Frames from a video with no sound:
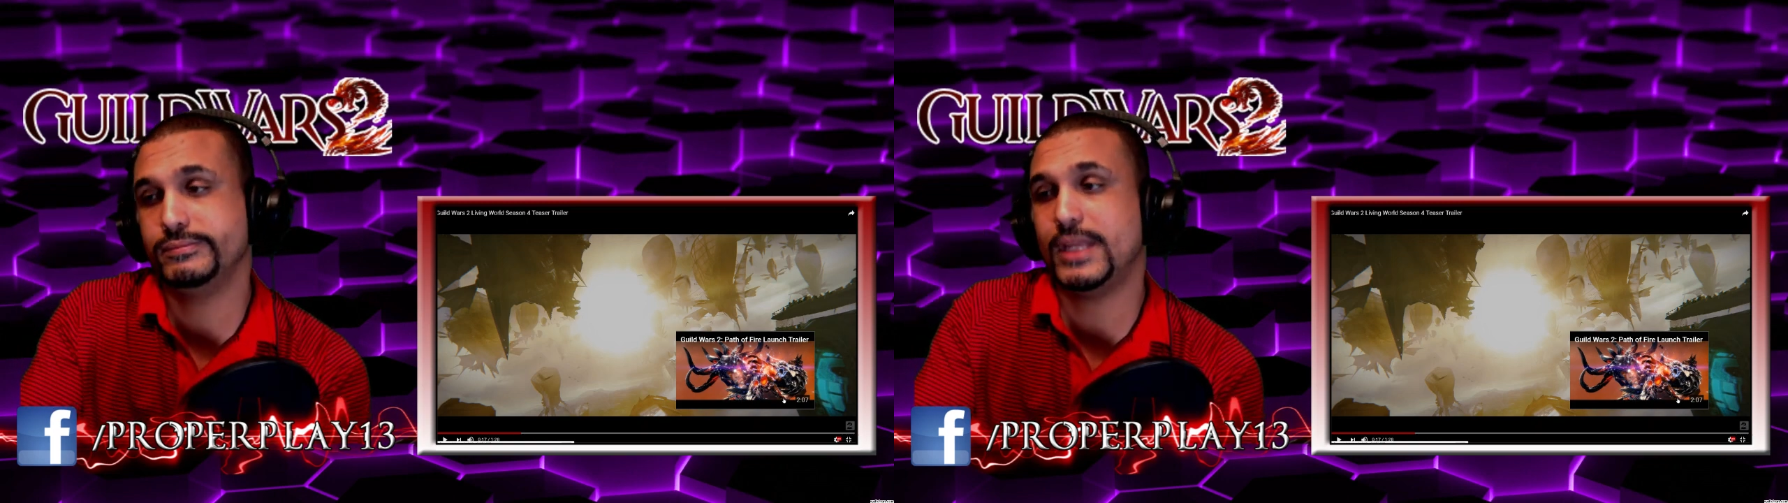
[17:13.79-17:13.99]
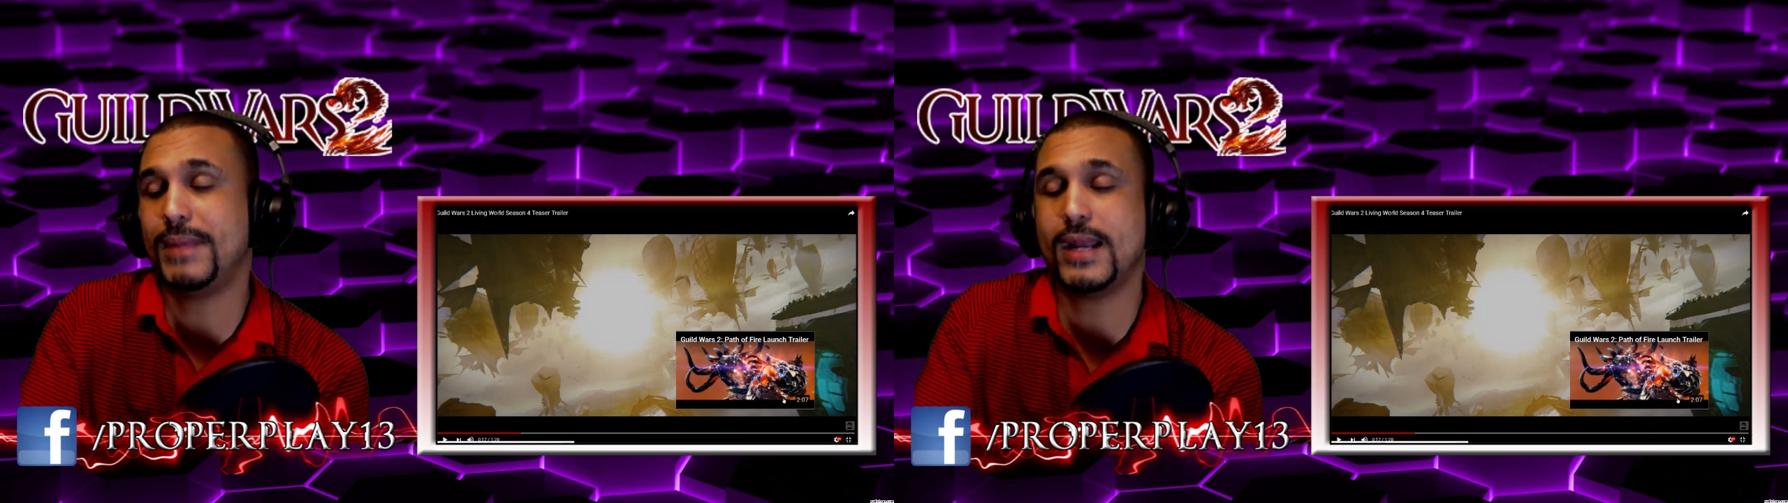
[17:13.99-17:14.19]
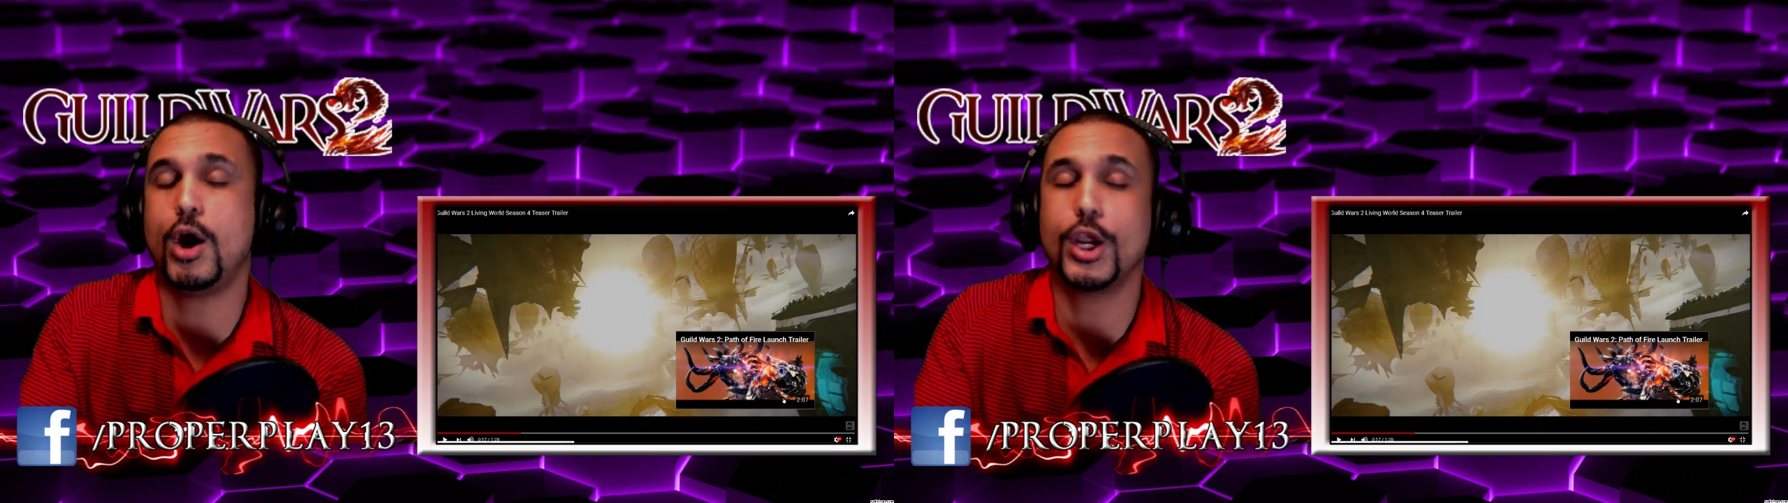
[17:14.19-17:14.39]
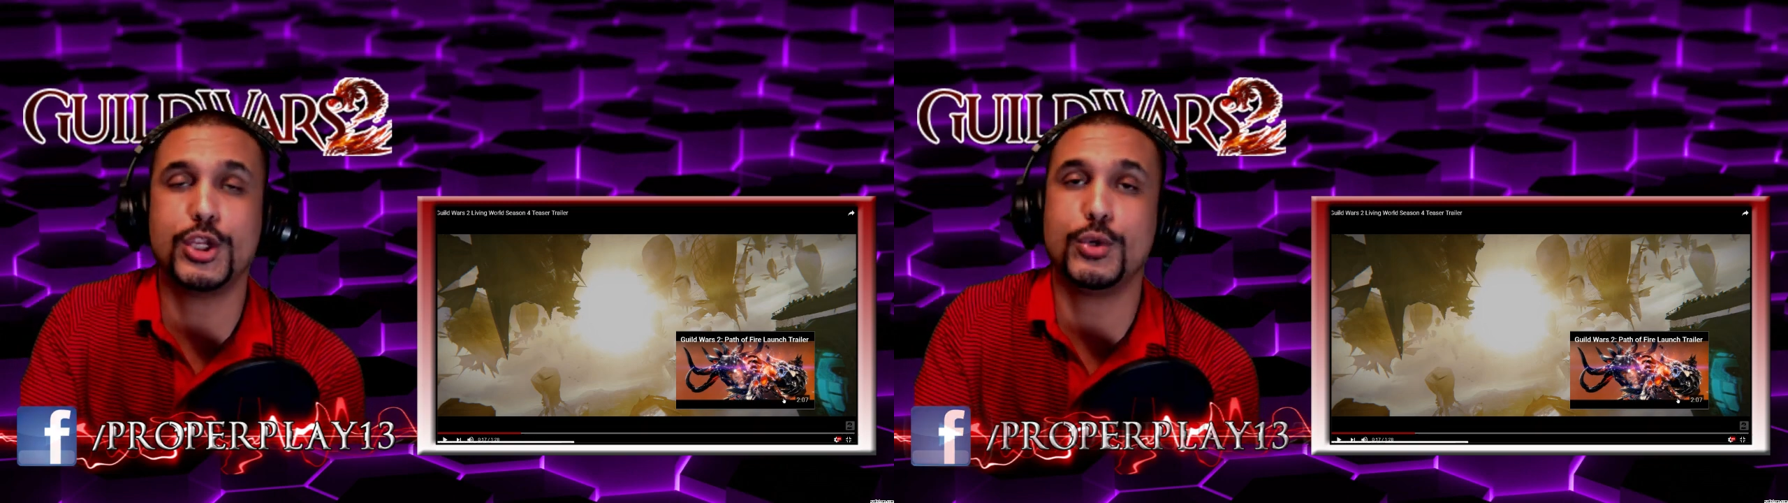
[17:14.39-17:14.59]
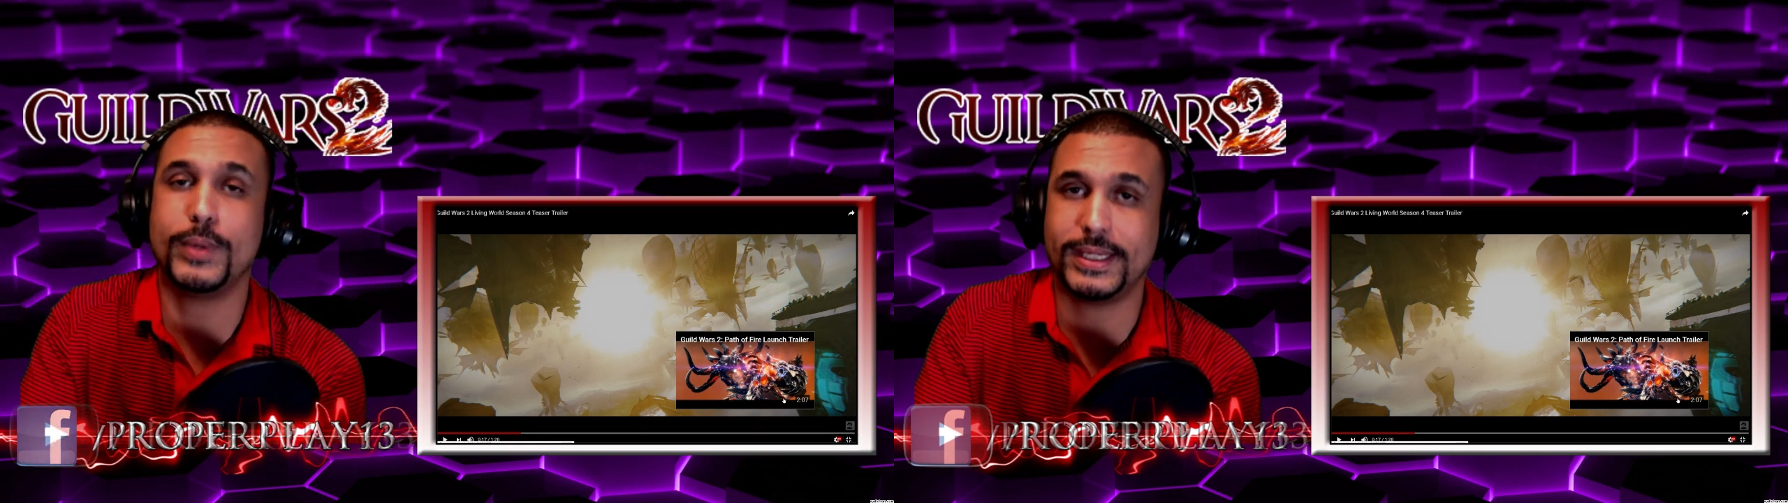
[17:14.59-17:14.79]
I'm not
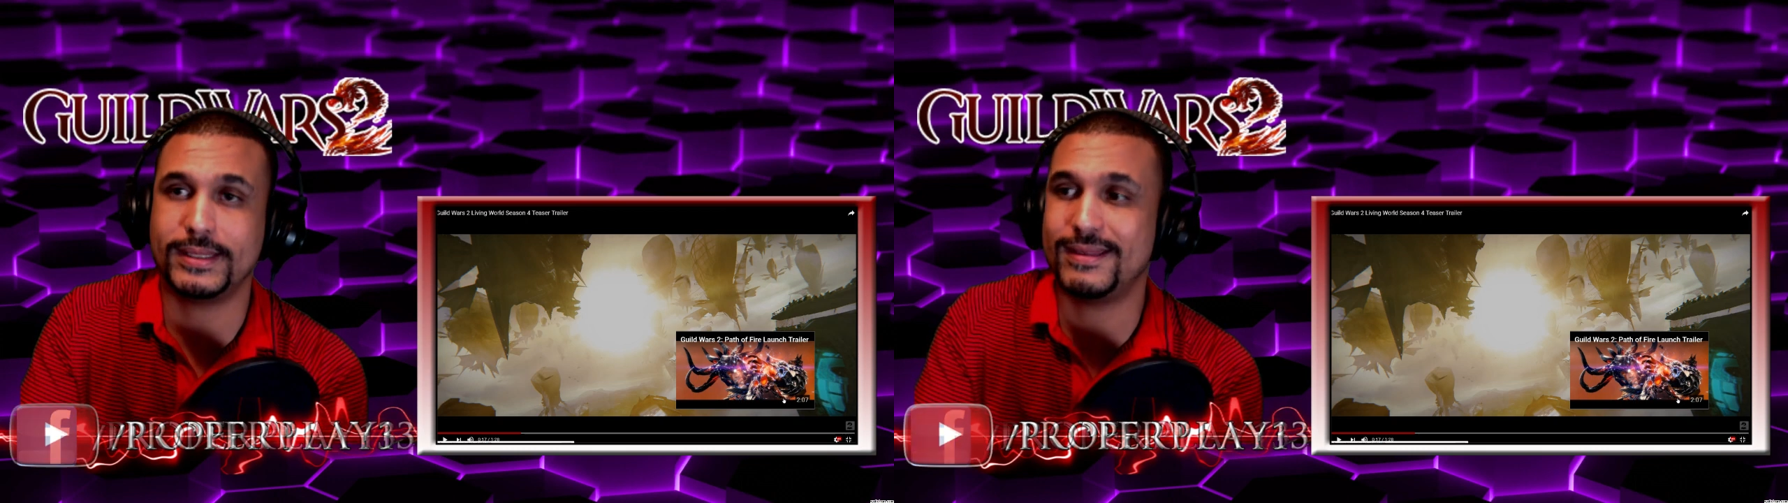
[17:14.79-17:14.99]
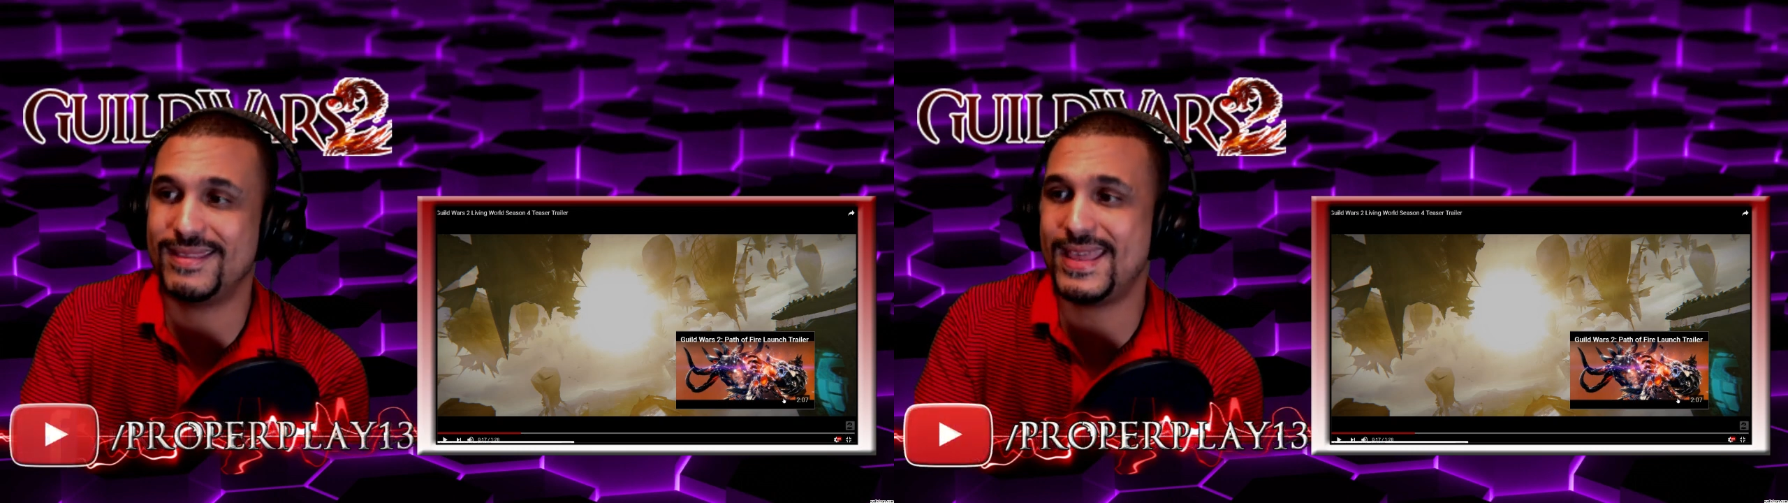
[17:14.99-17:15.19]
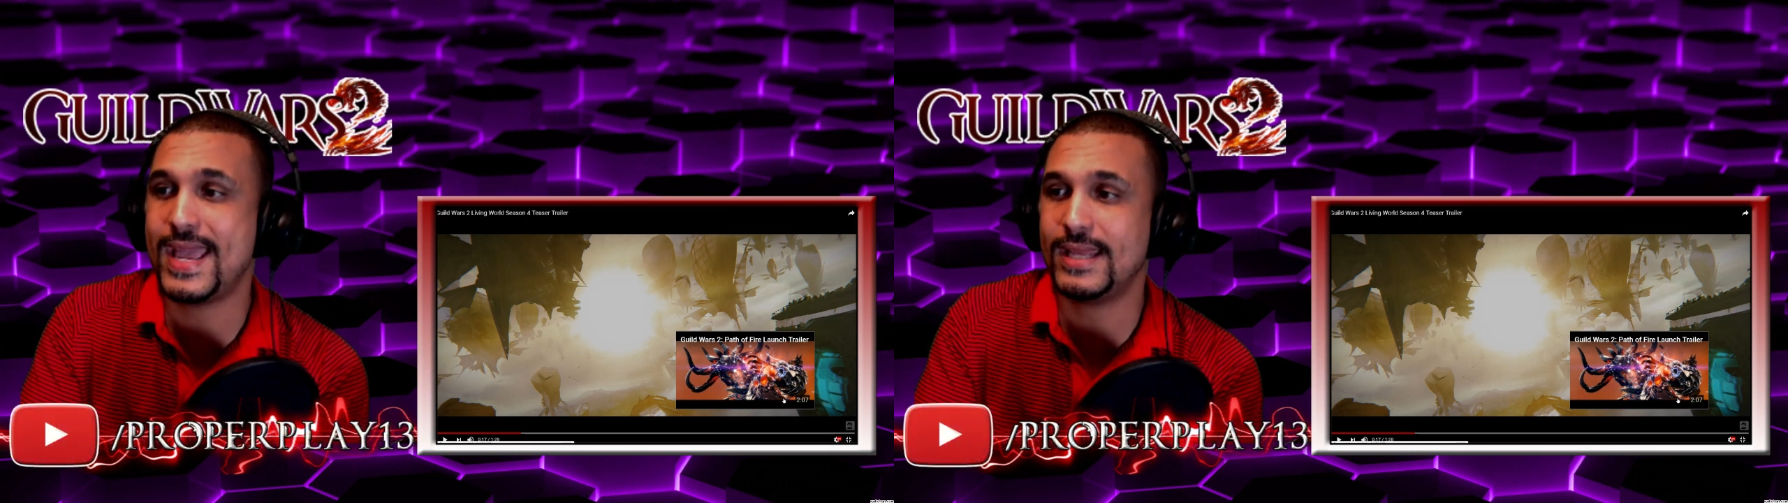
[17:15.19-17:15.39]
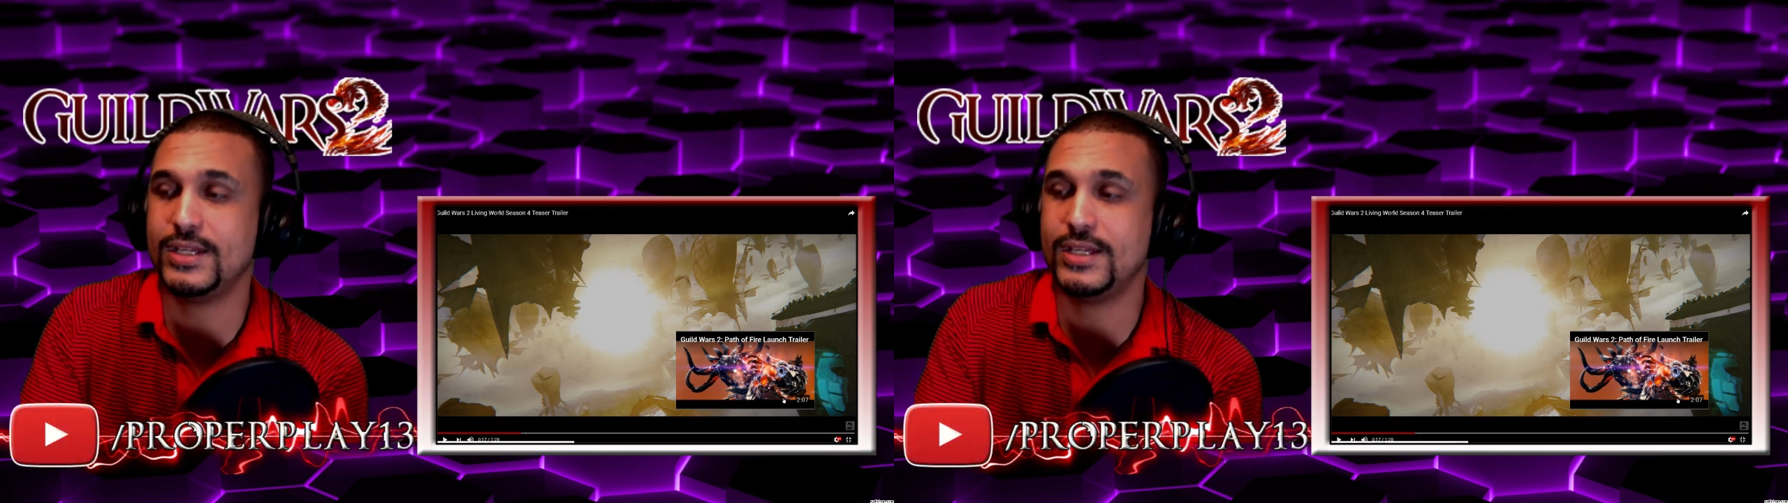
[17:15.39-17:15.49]
arguing that.